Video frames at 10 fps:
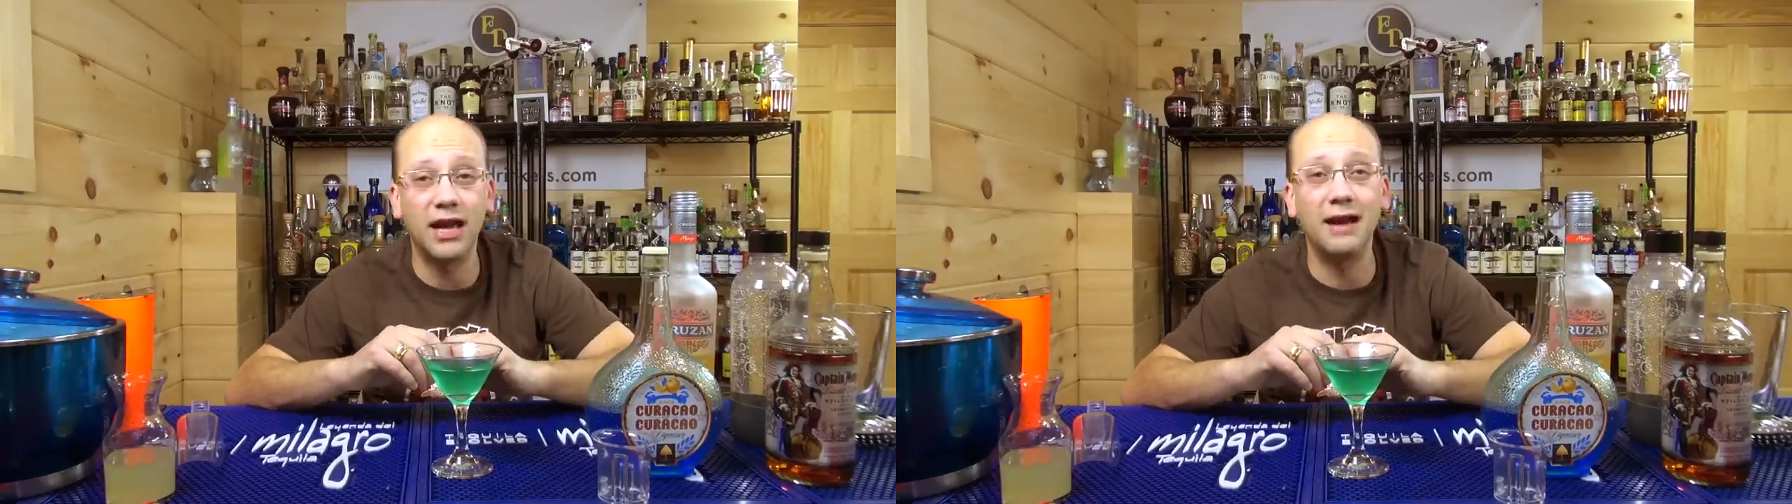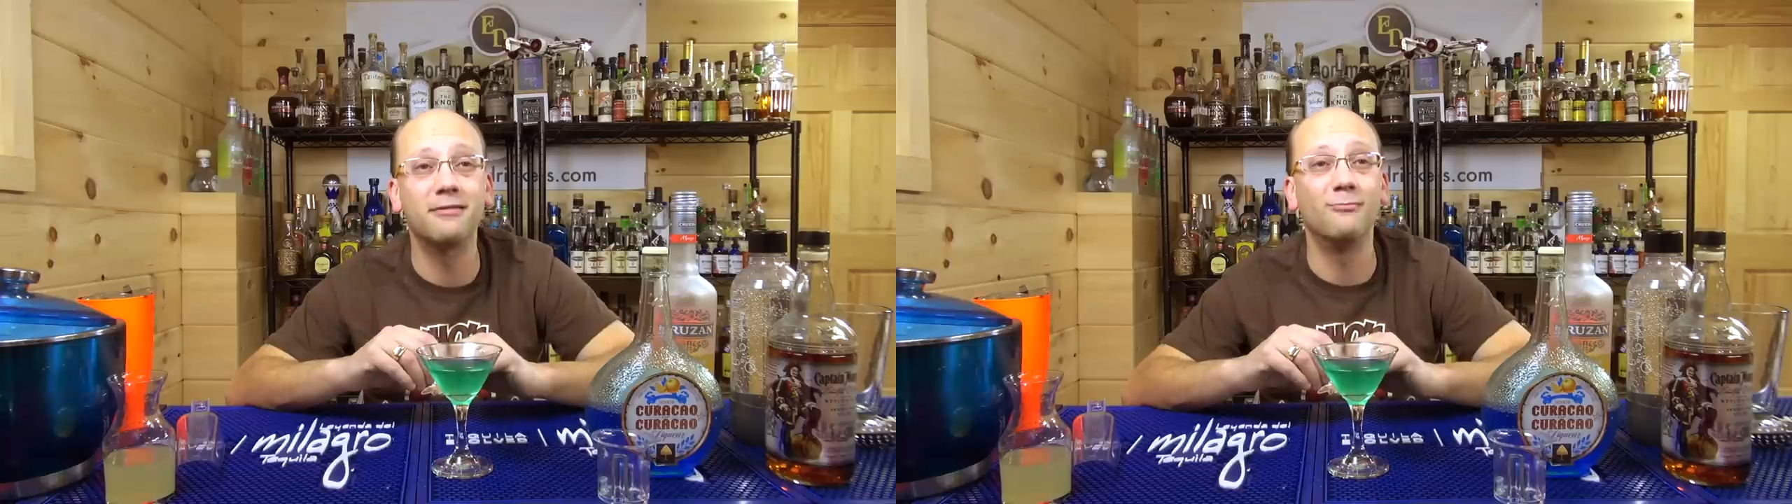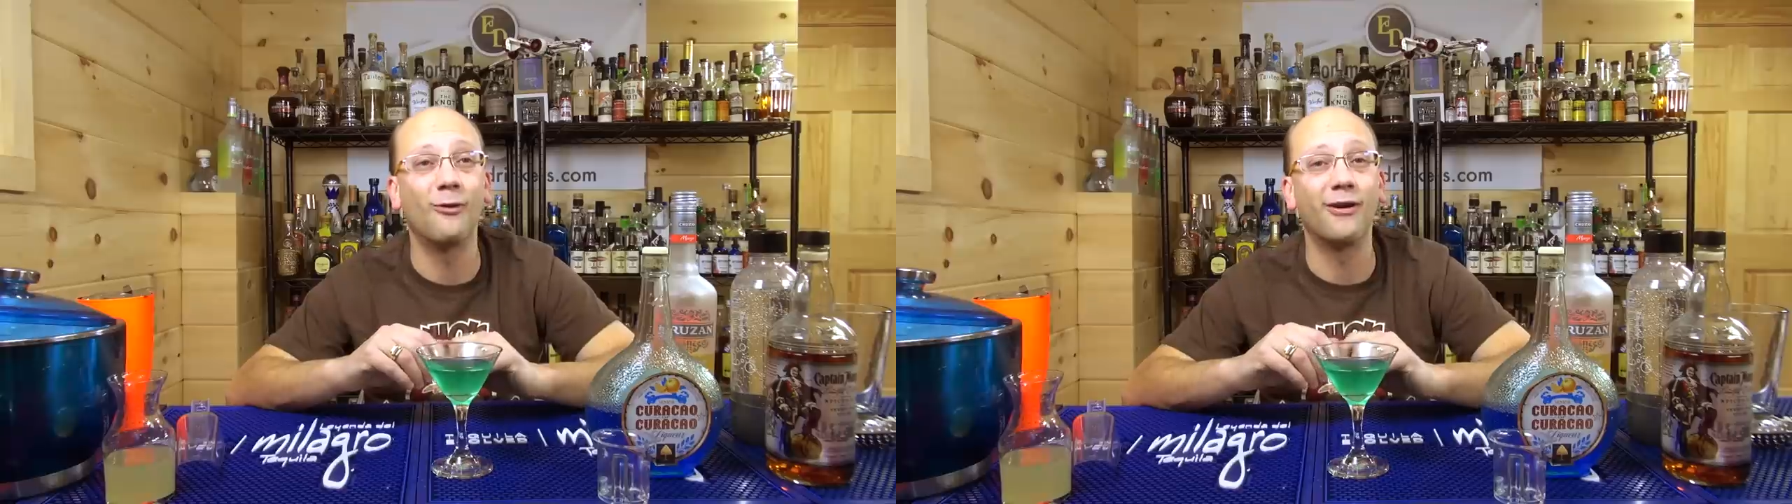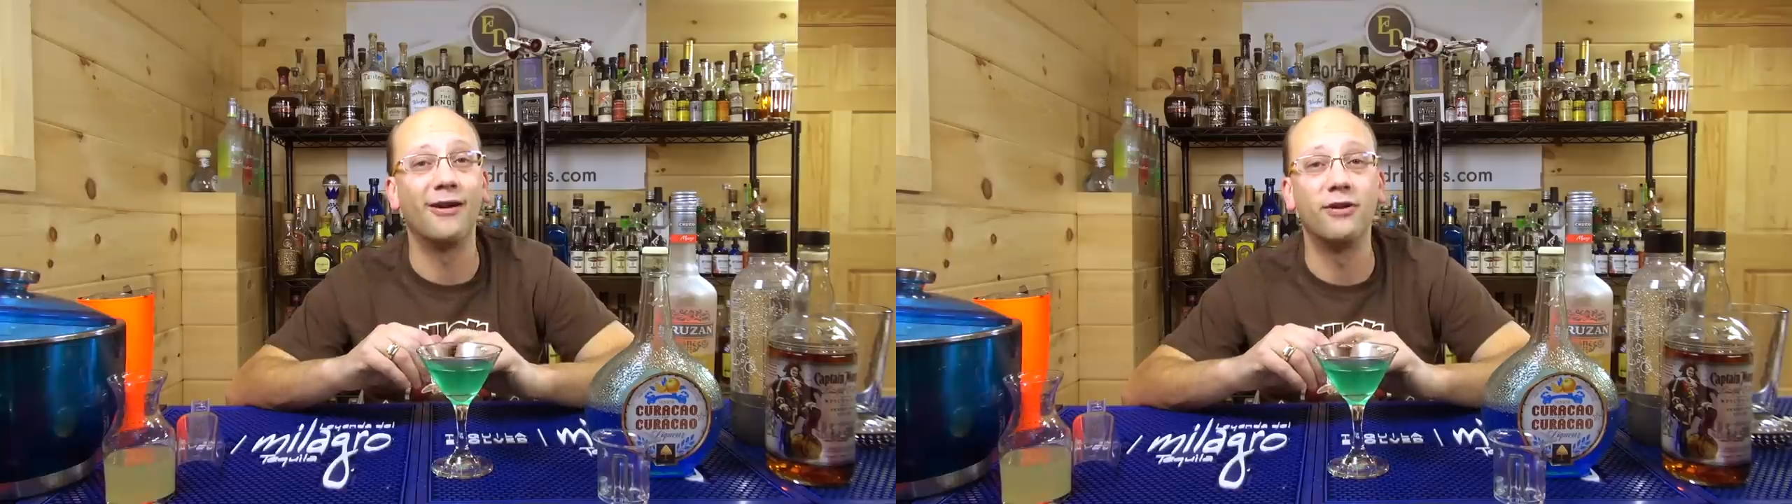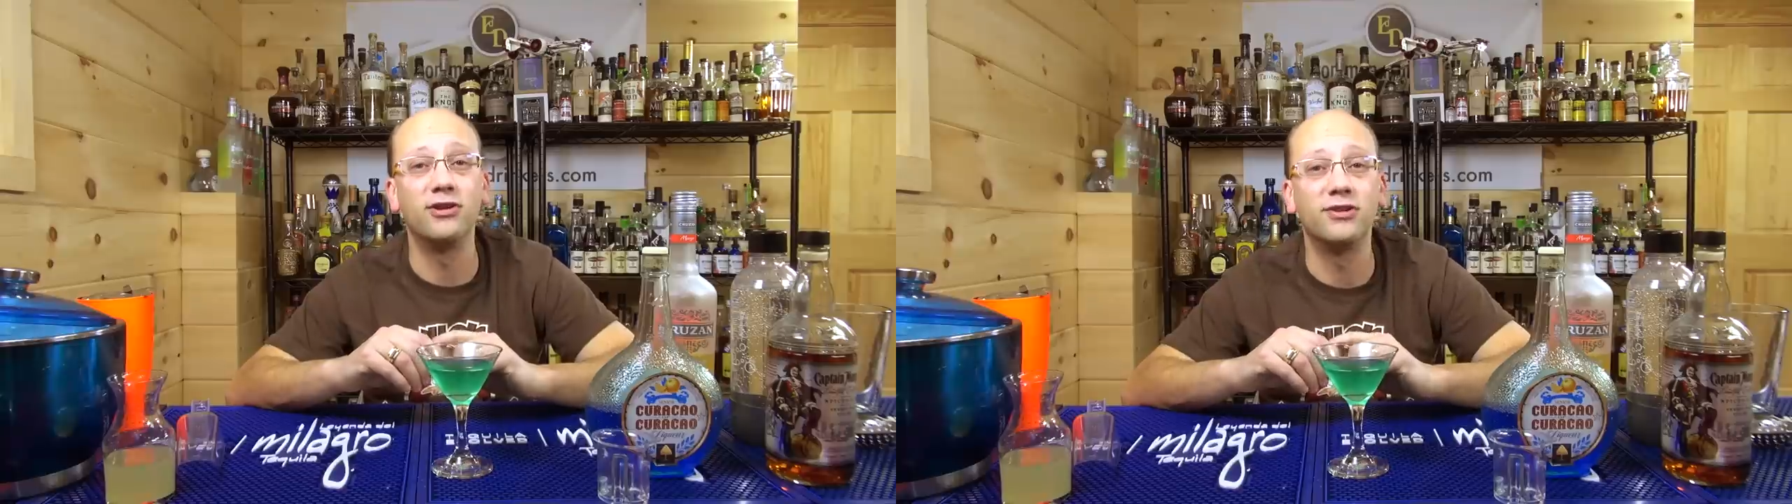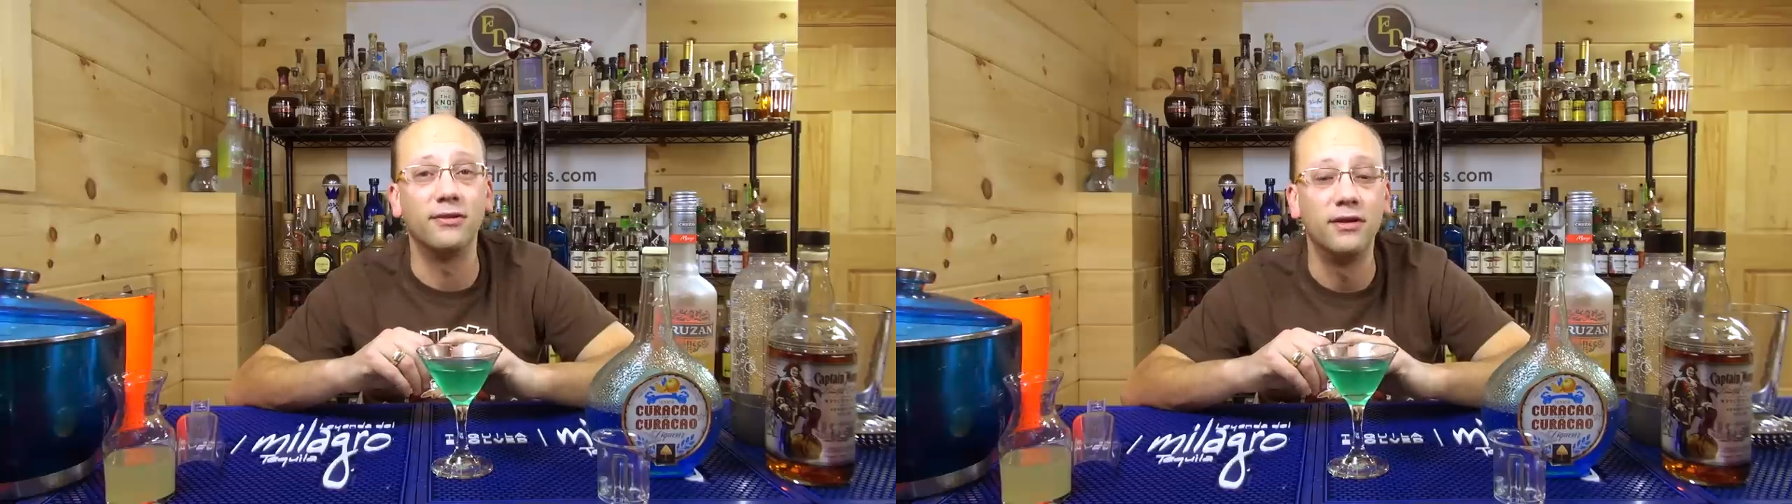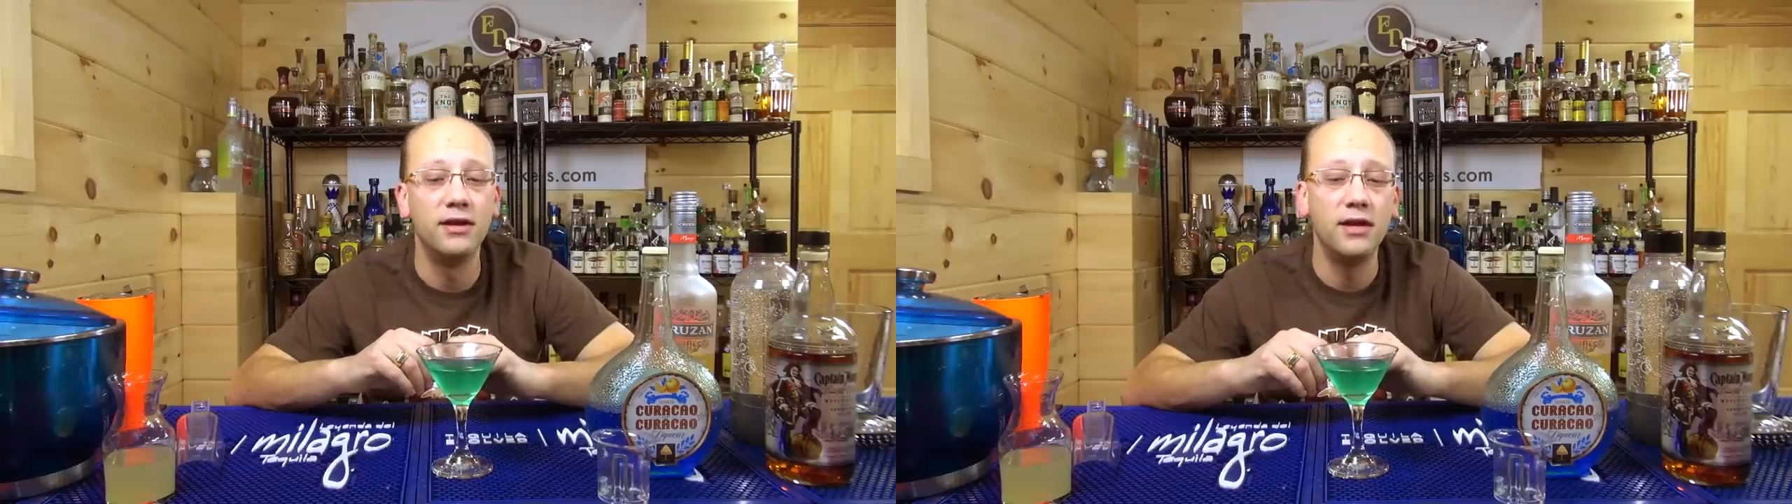Captain Morgan original.